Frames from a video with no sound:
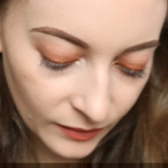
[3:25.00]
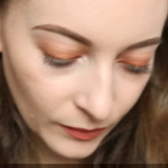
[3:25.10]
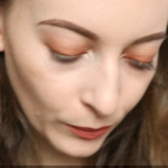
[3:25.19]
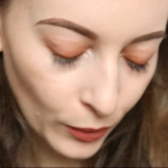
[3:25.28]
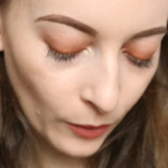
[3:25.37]

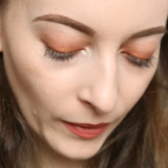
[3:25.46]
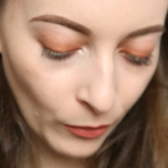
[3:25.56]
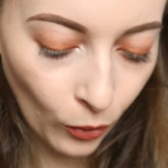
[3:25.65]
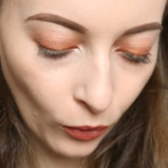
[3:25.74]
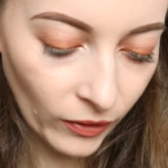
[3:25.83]
Let's put a
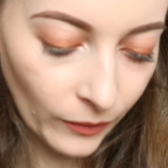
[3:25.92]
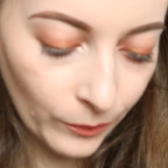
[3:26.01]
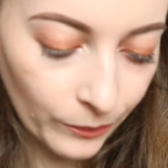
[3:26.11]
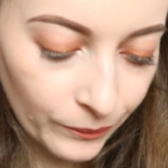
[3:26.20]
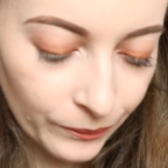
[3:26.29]
bit more
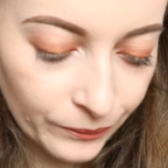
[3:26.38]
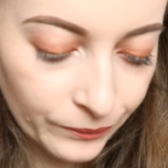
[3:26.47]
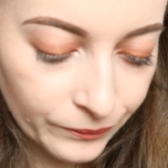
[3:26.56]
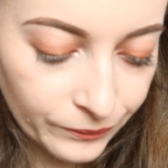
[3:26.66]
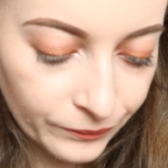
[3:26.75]
on,
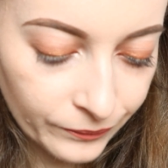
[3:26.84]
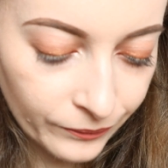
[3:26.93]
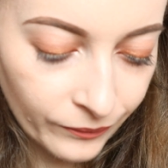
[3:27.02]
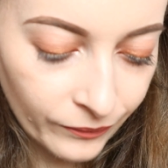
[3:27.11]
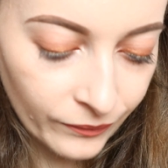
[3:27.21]

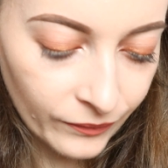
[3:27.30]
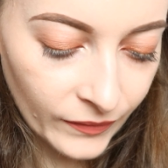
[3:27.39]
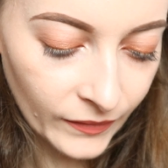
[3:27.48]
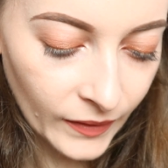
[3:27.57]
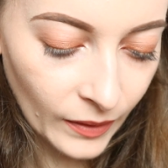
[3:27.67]

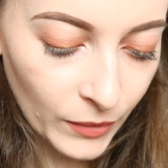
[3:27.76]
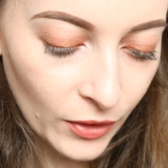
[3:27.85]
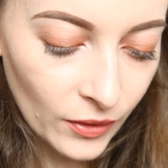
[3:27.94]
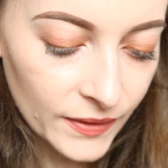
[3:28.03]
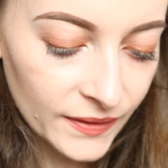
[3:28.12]

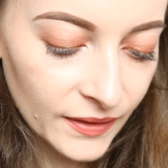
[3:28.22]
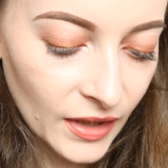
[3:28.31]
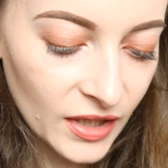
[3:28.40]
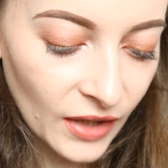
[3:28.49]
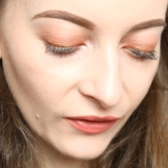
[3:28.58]
because
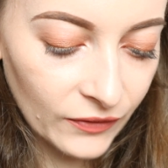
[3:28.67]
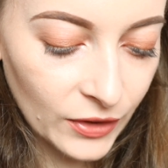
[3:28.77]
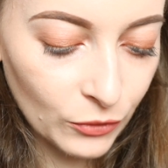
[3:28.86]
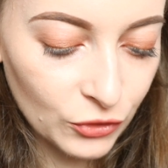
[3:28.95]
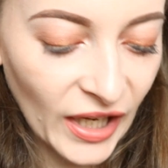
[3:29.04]
you can never have
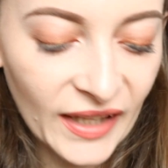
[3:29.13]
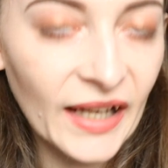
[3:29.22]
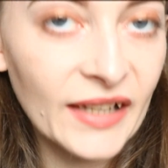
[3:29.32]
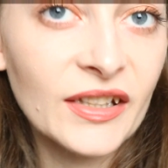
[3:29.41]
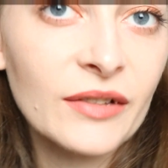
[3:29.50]
too much
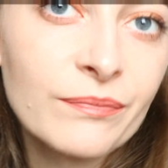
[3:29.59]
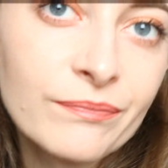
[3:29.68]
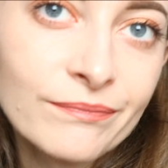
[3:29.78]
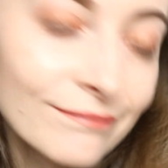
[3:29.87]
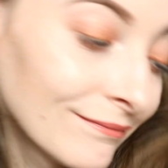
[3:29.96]
highlighter.
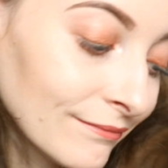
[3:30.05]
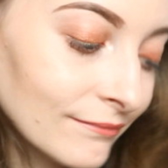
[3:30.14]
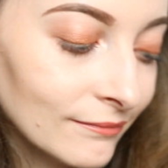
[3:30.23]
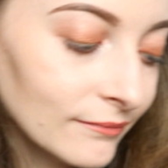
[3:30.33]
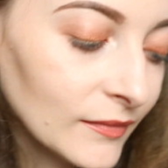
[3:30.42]

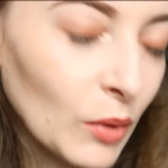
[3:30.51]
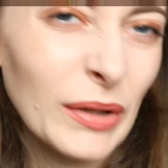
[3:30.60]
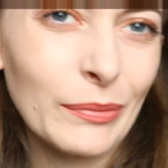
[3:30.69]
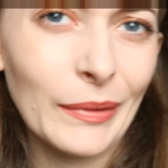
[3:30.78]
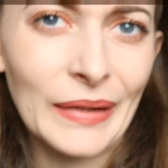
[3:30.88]

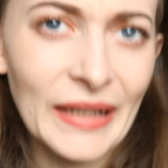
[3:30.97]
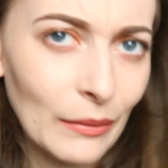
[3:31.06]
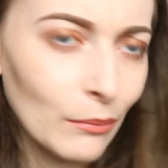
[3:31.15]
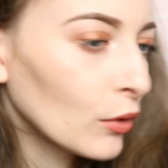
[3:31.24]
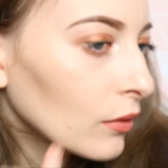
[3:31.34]
Well, you probably
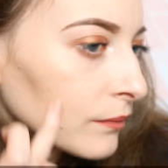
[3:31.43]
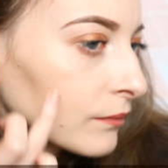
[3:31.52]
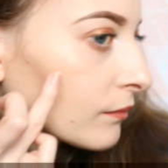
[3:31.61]
can, but